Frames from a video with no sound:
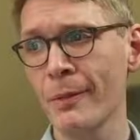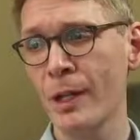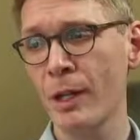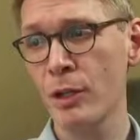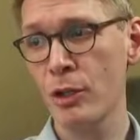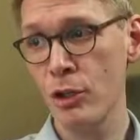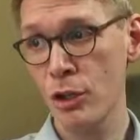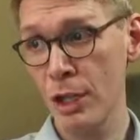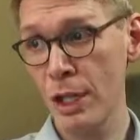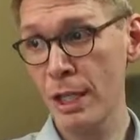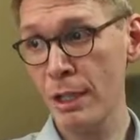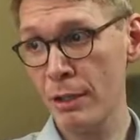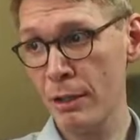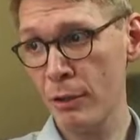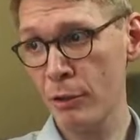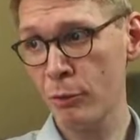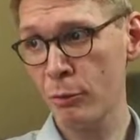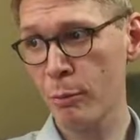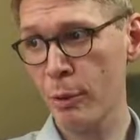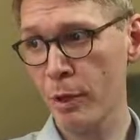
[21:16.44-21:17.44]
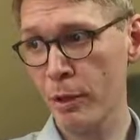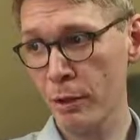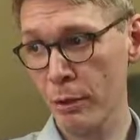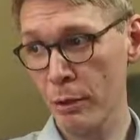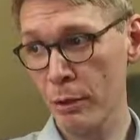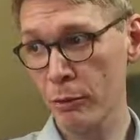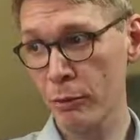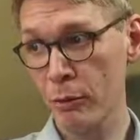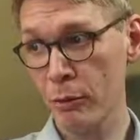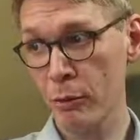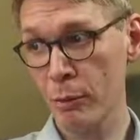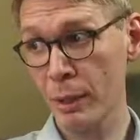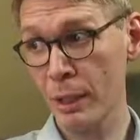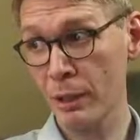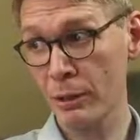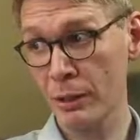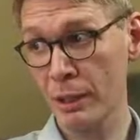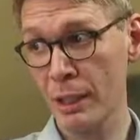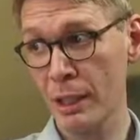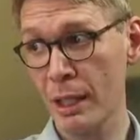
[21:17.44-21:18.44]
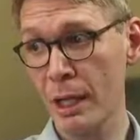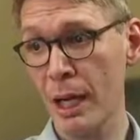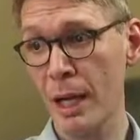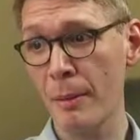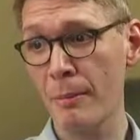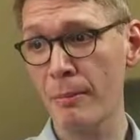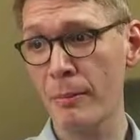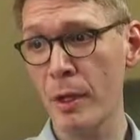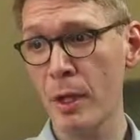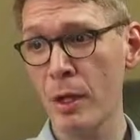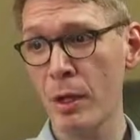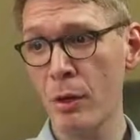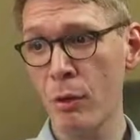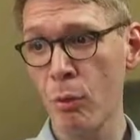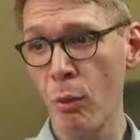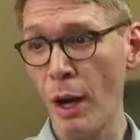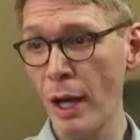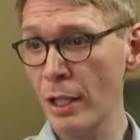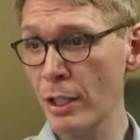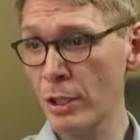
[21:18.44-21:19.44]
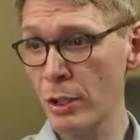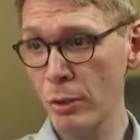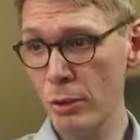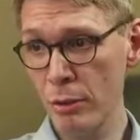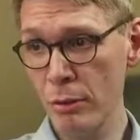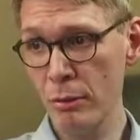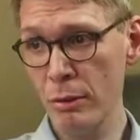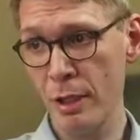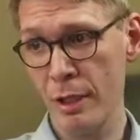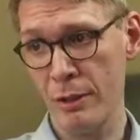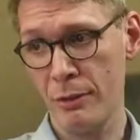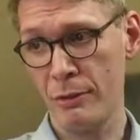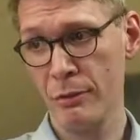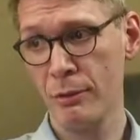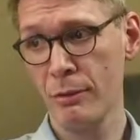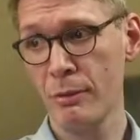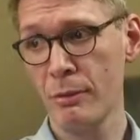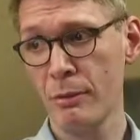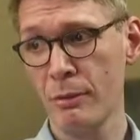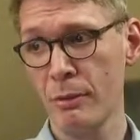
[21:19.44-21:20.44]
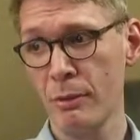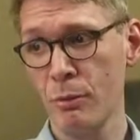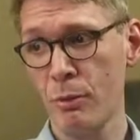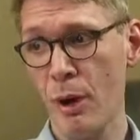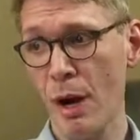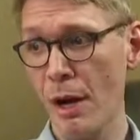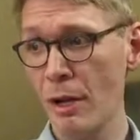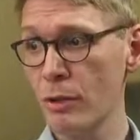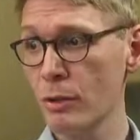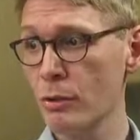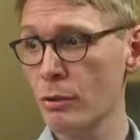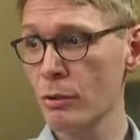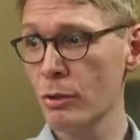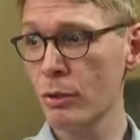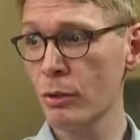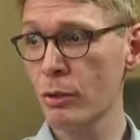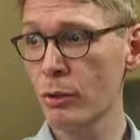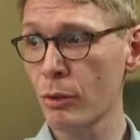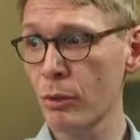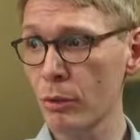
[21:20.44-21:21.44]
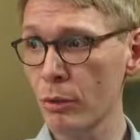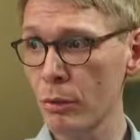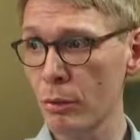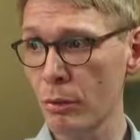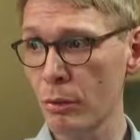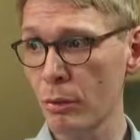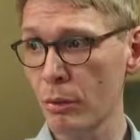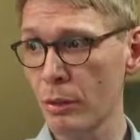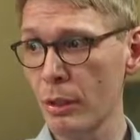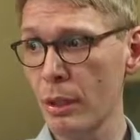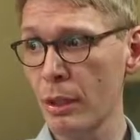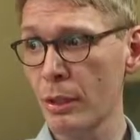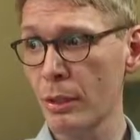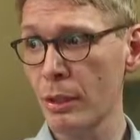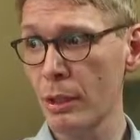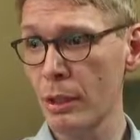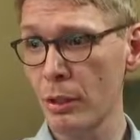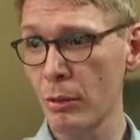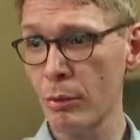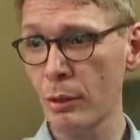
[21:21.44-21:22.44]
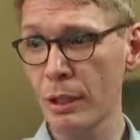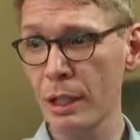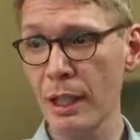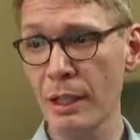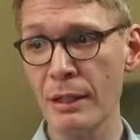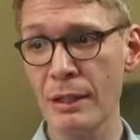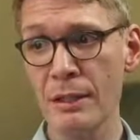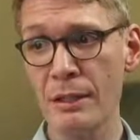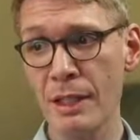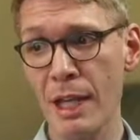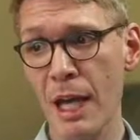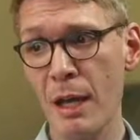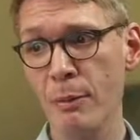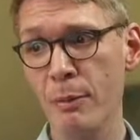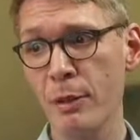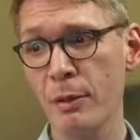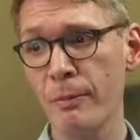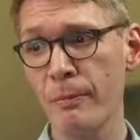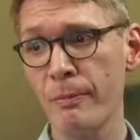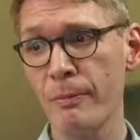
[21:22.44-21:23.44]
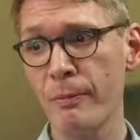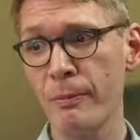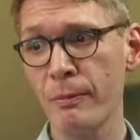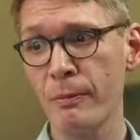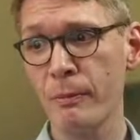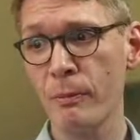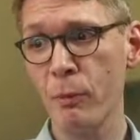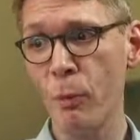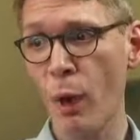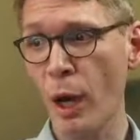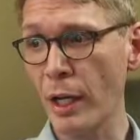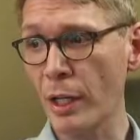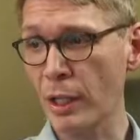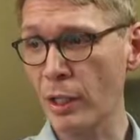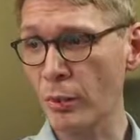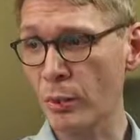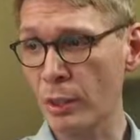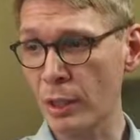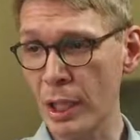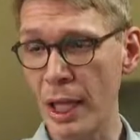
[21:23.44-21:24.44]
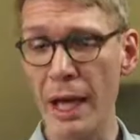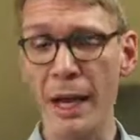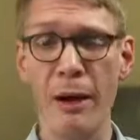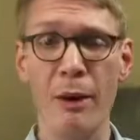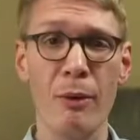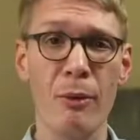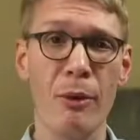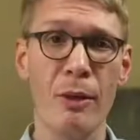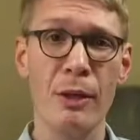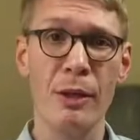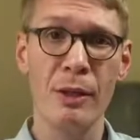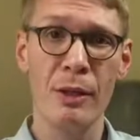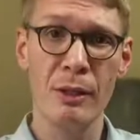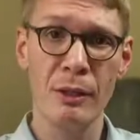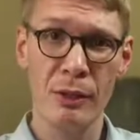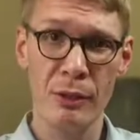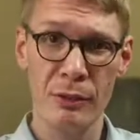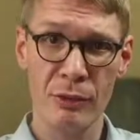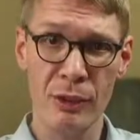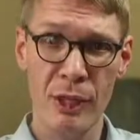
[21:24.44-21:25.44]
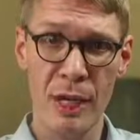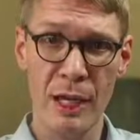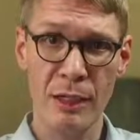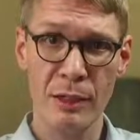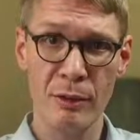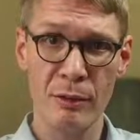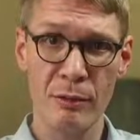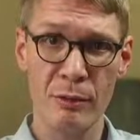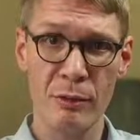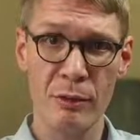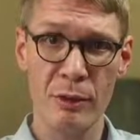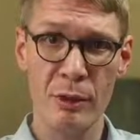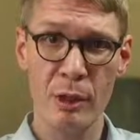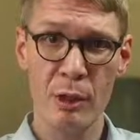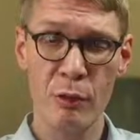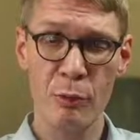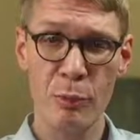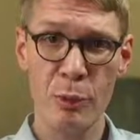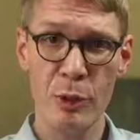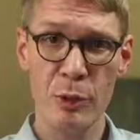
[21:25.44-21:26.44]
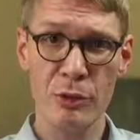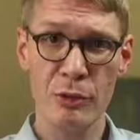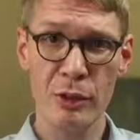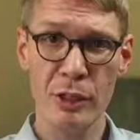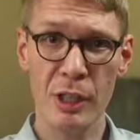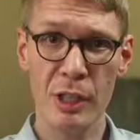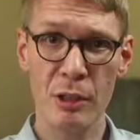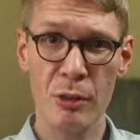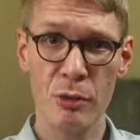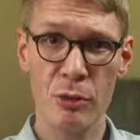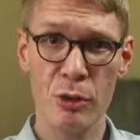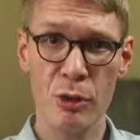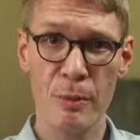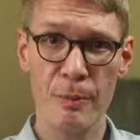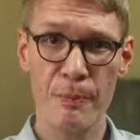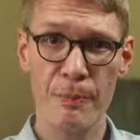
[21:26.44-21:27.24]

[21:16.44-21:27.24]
She, Till's mother, also railed at God. Why did you do this? Why are you so cruel that you would let this happen? Why do you allow this kind of persecution?